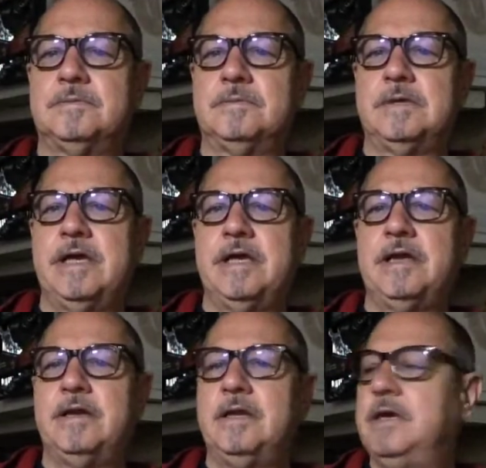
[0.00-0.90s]

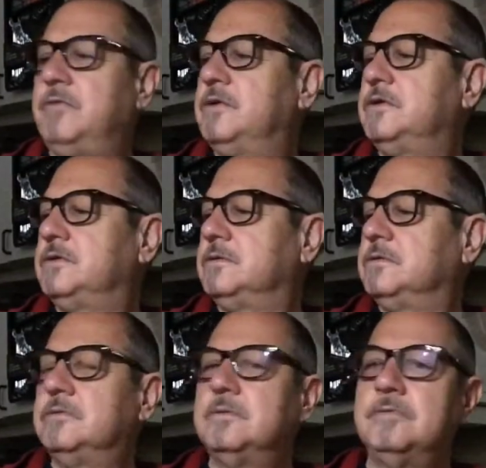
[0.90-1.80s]
and it will
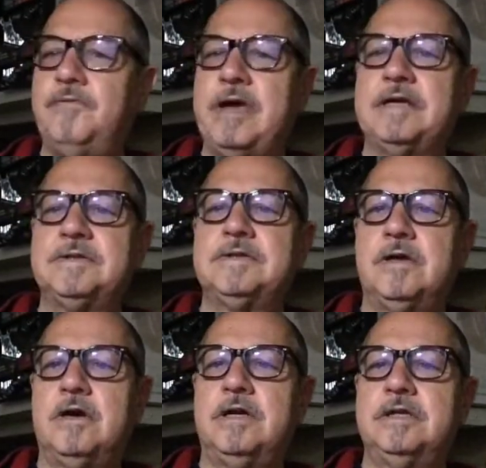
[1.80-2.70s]
fasten
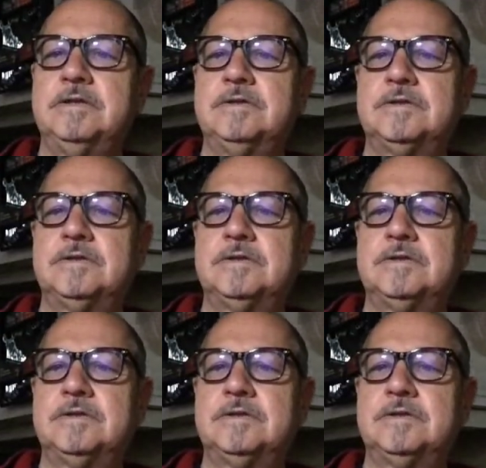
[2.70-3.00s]
on and